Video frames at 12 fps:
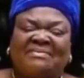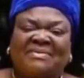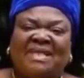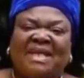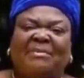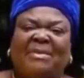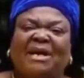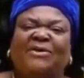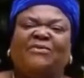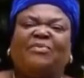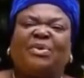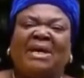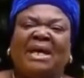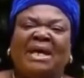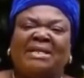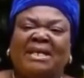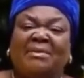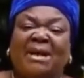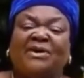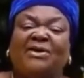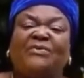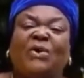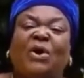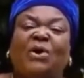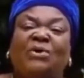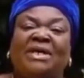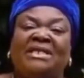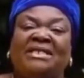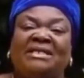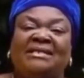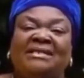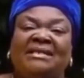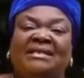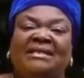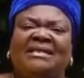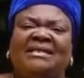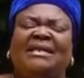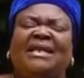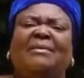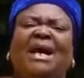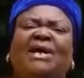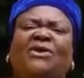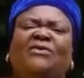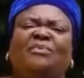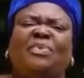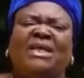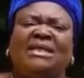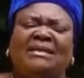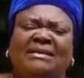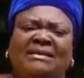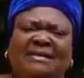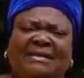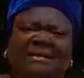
the man of prayer, the man of courage, the man of peace.